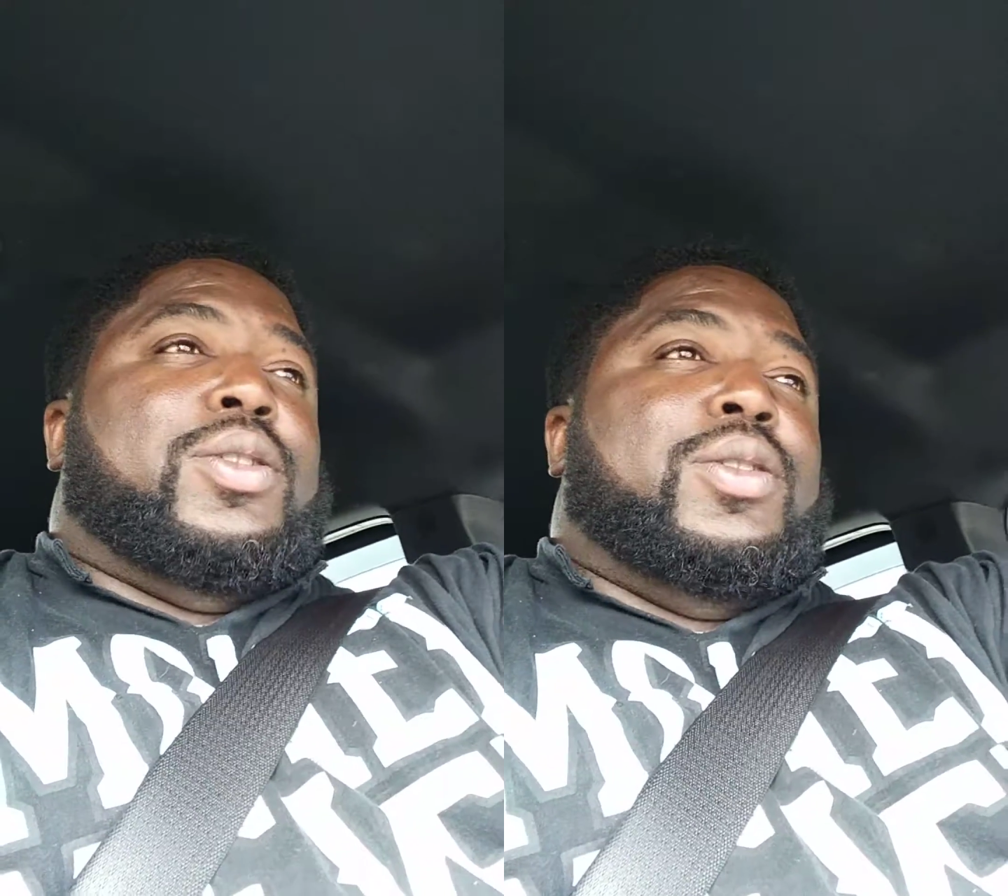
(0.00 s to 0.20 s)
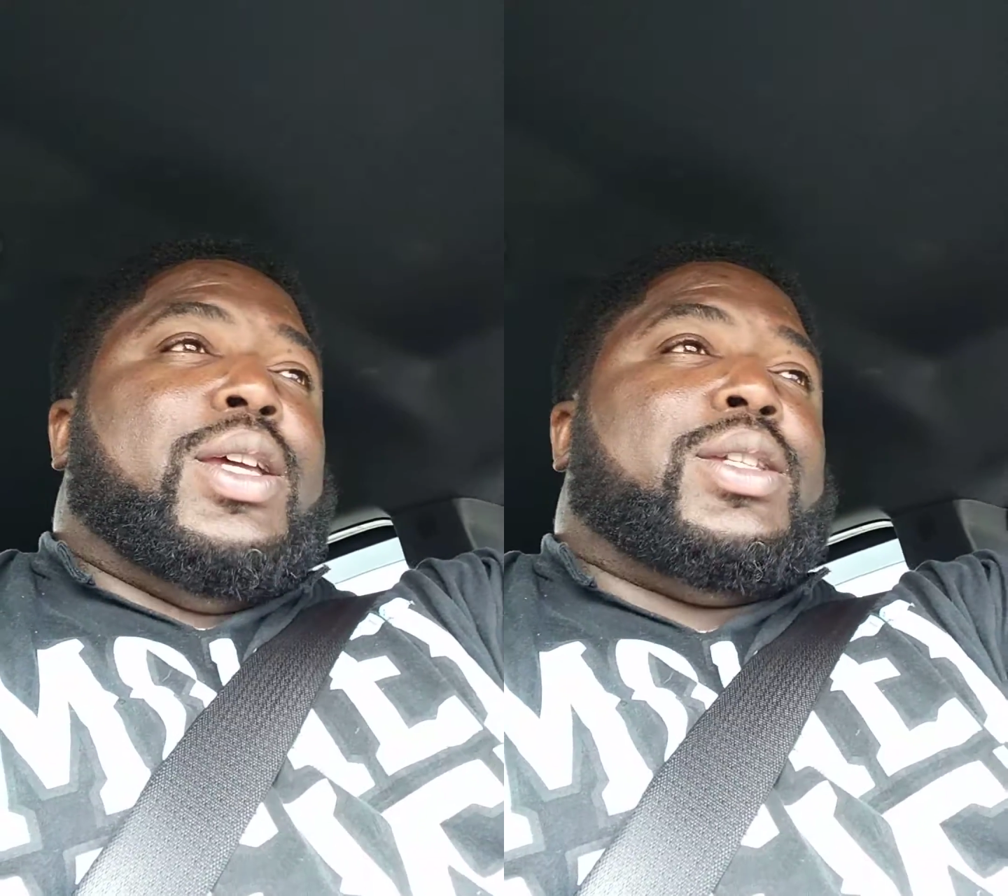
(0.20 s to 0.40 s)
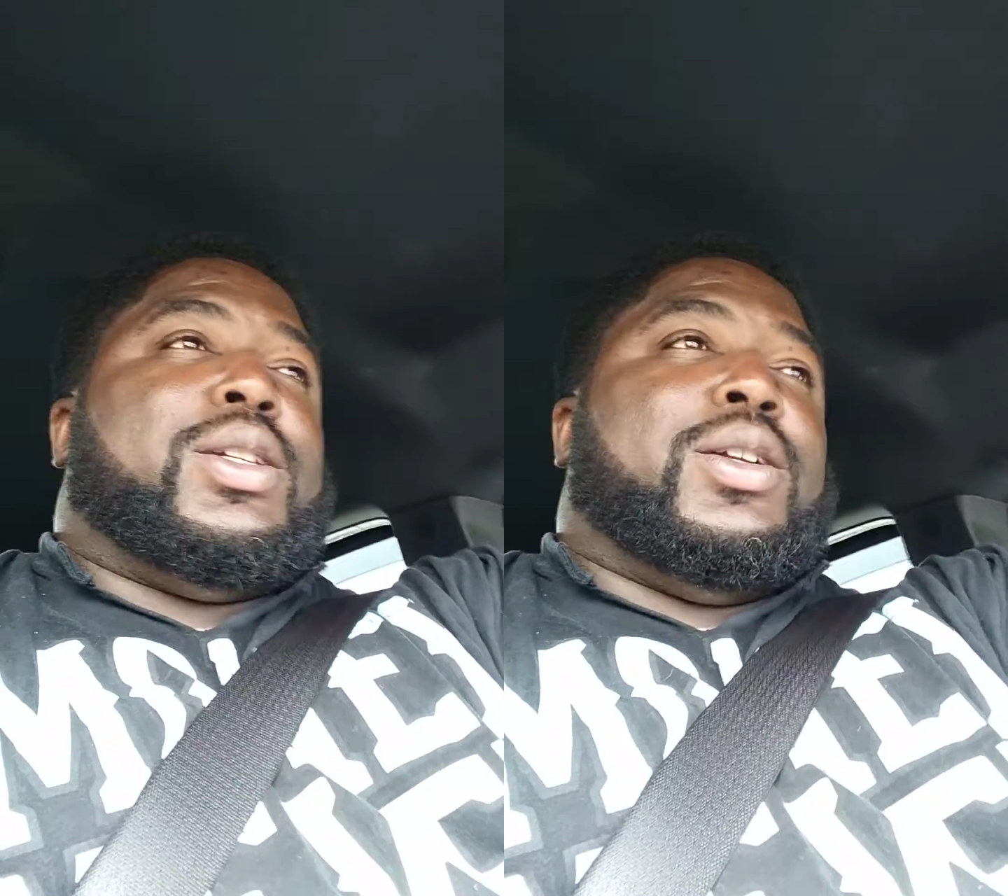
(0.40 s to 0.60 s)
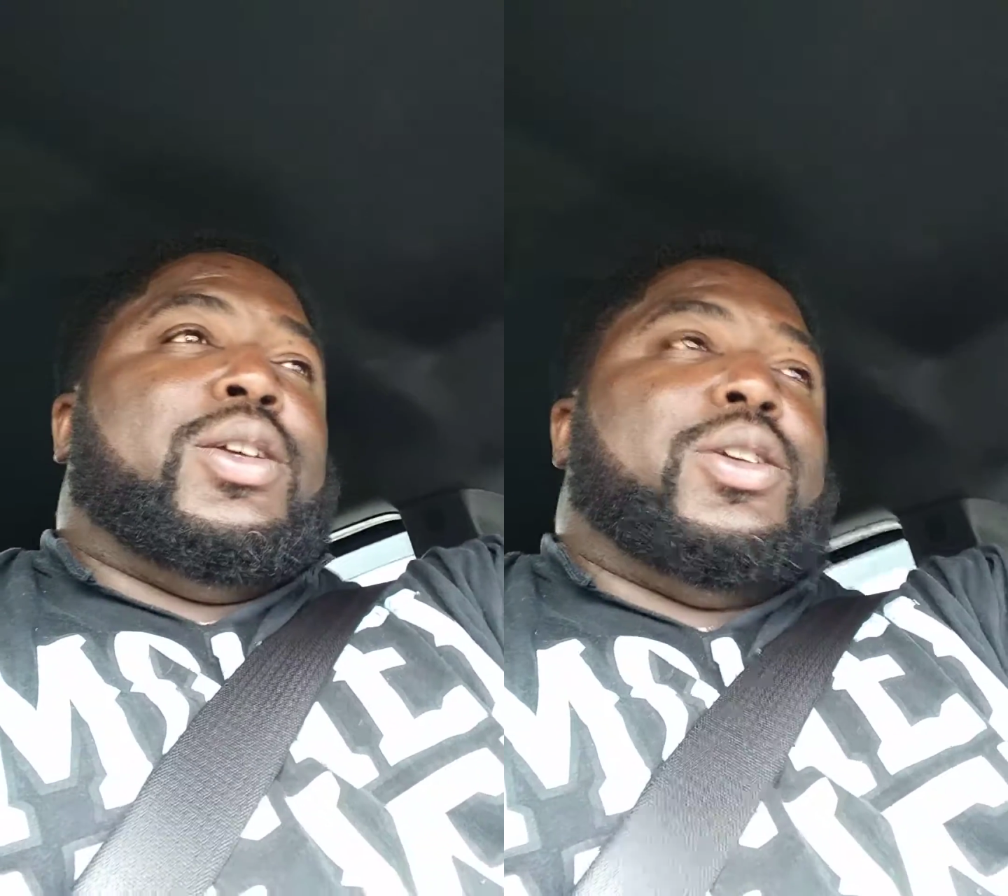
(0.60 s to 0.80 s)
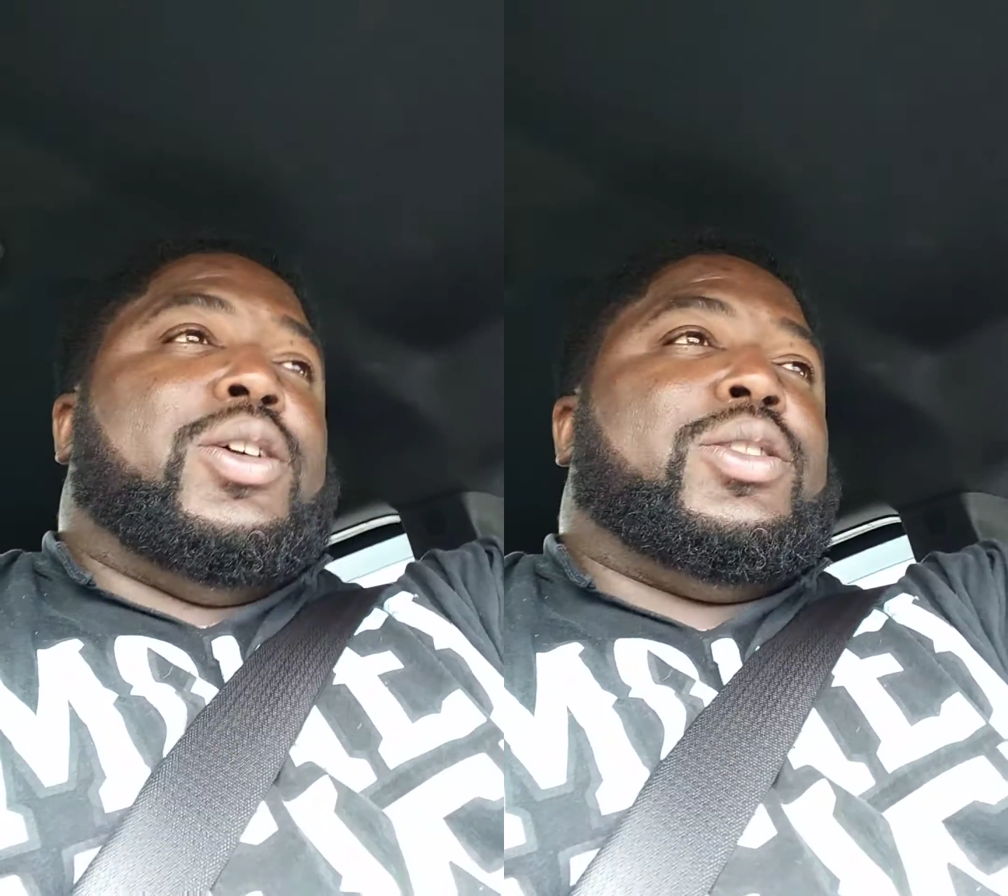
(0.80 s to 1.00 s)
necessarily
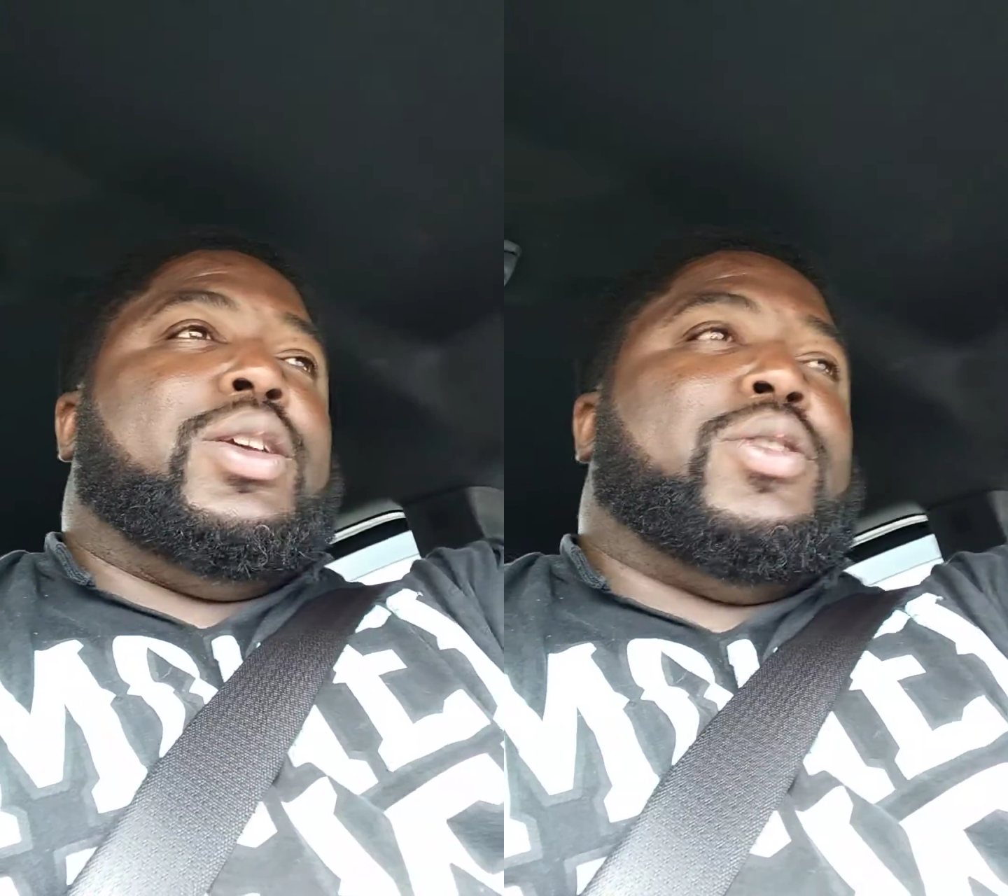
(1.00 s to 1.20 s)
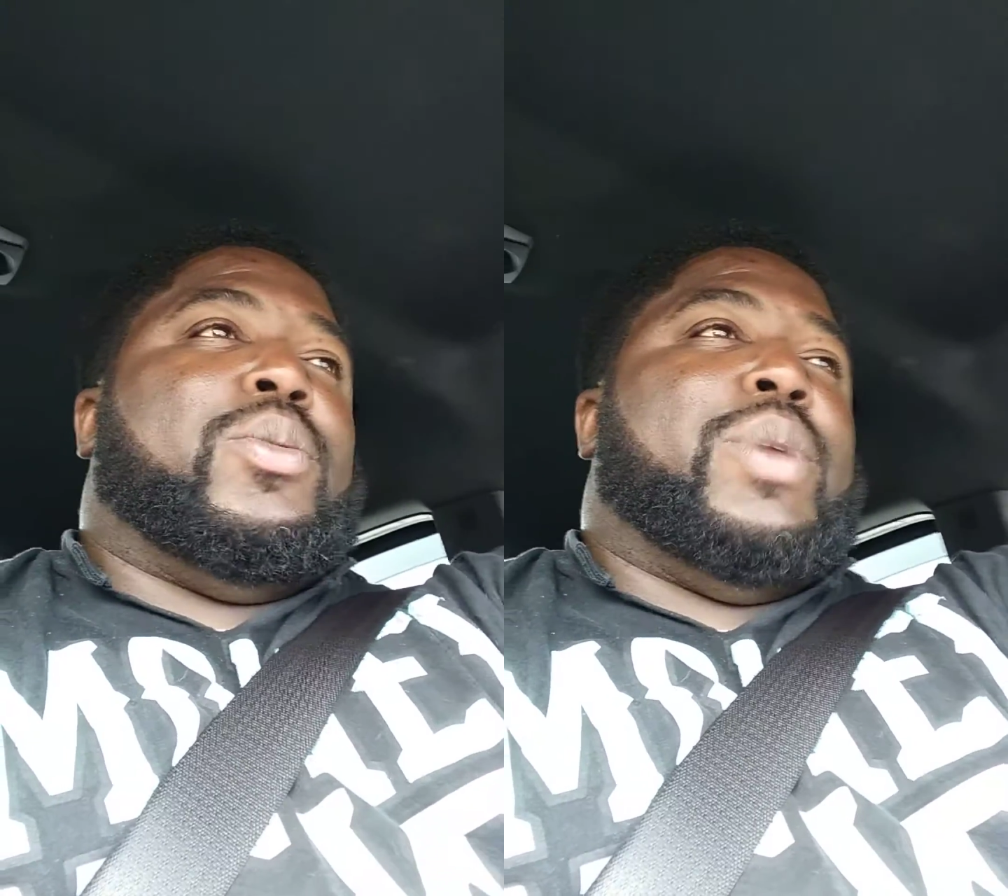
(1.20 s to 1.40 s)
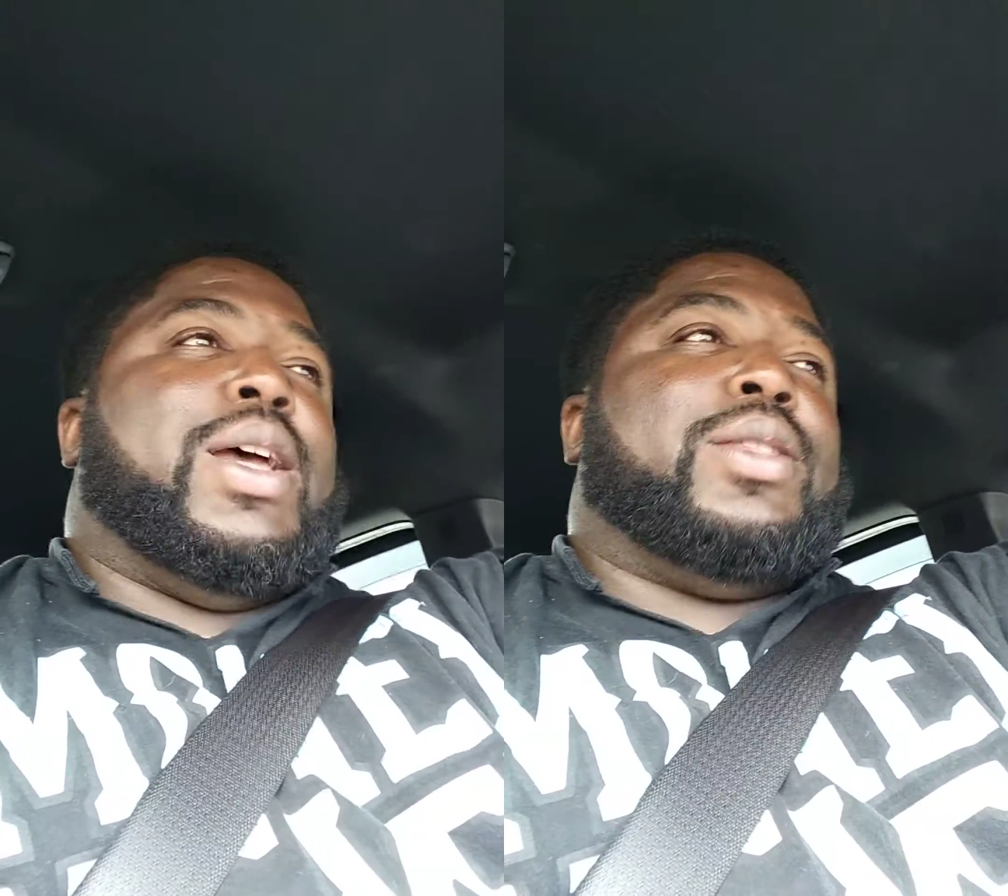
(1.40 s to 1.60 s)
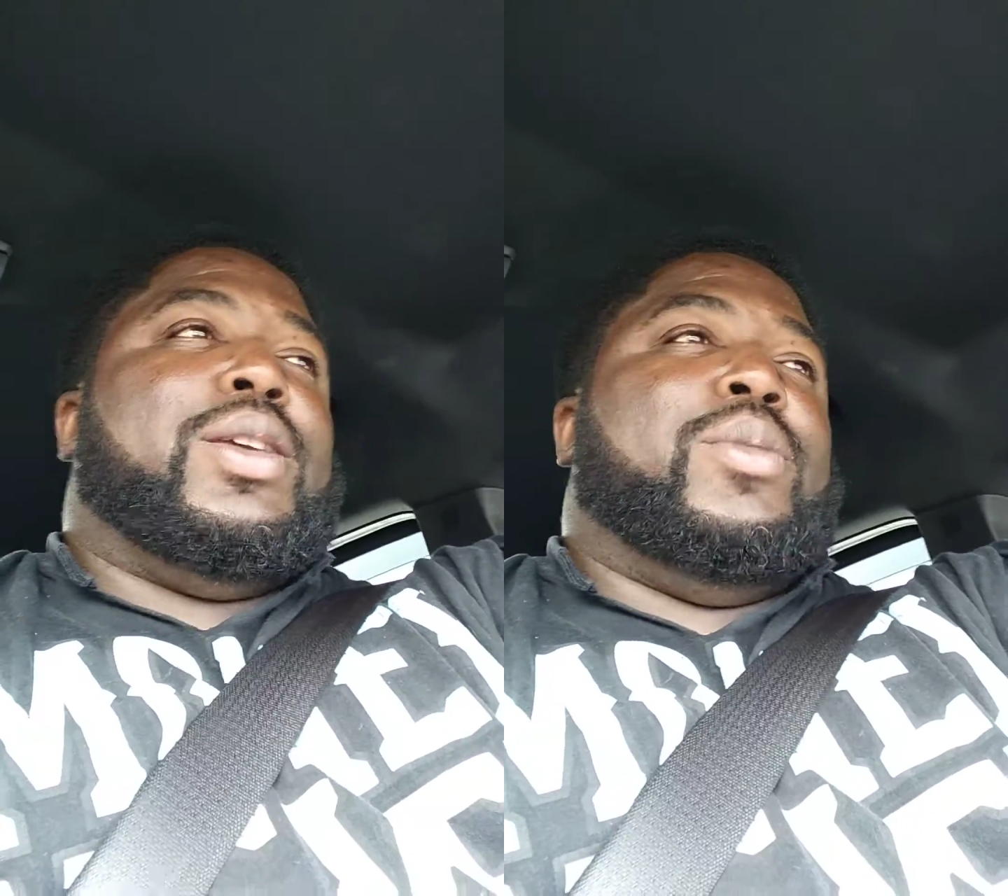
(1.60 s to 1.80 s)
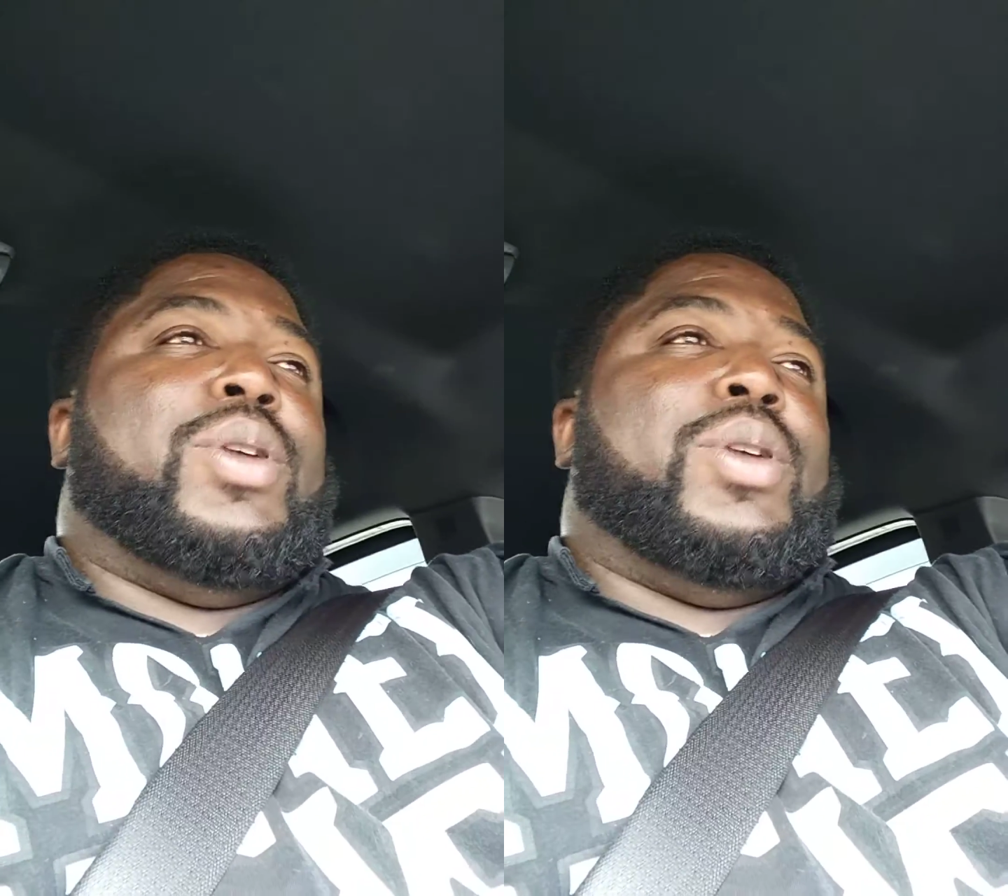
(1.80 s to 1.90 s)
a good thing or a bad thing,